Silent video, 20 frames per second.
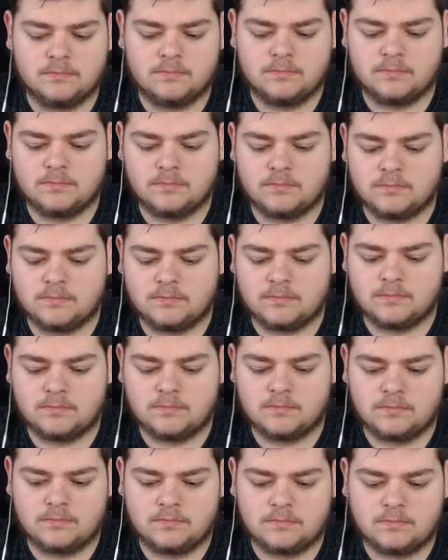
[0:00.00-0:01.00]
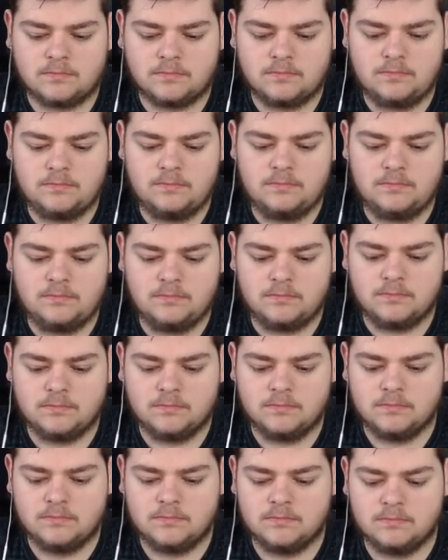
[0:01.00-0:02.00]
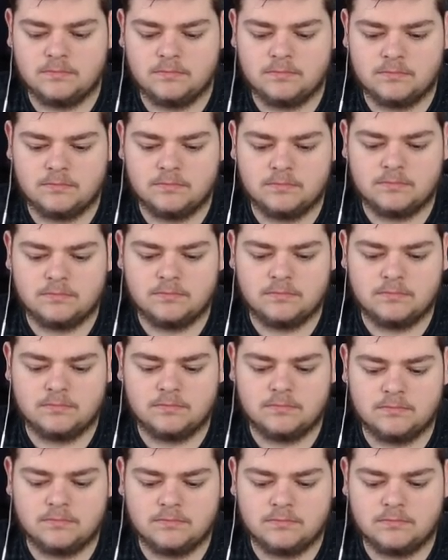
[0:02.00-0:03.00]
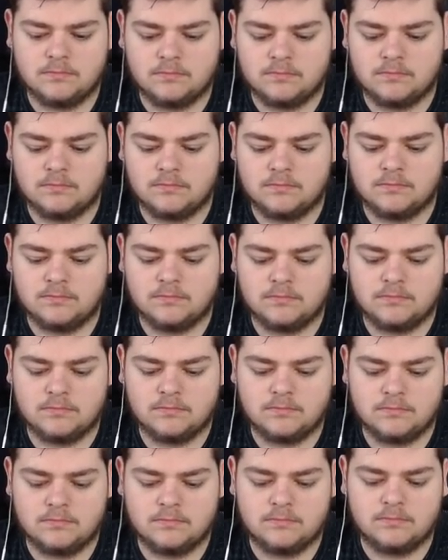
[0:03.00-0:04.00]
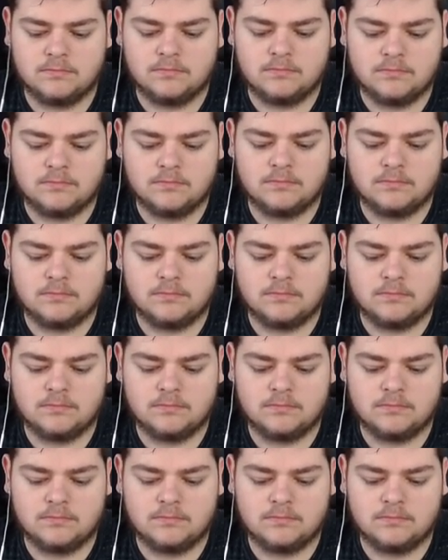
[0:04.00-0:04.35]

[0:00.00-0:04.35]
This person isn't speaking.